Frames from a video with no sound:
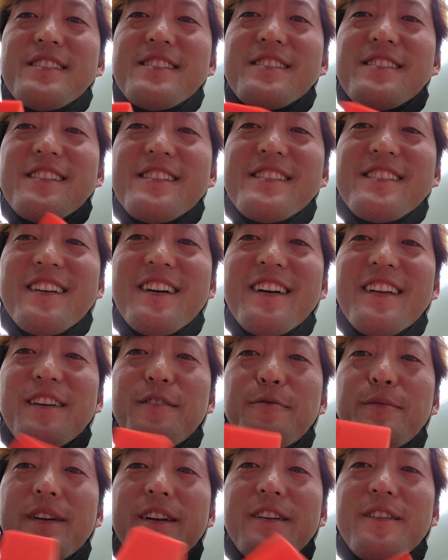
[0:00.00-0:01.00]
It's kind
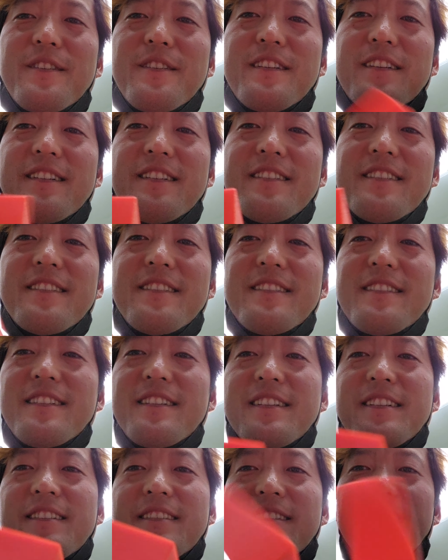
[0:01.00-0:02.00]
of weird.
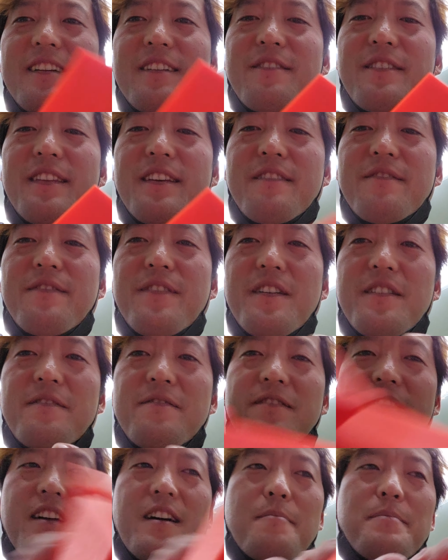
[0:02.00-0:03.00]
Everything's
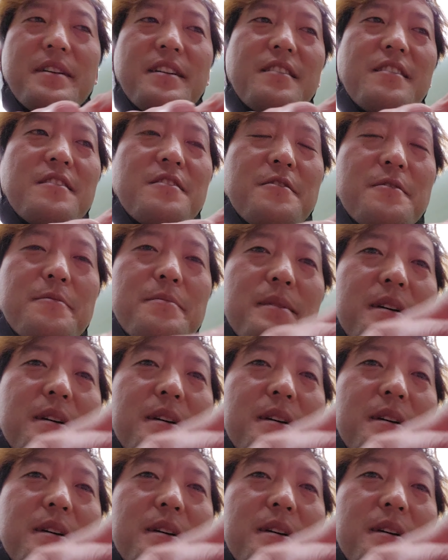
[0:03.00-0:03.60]
flopping all over the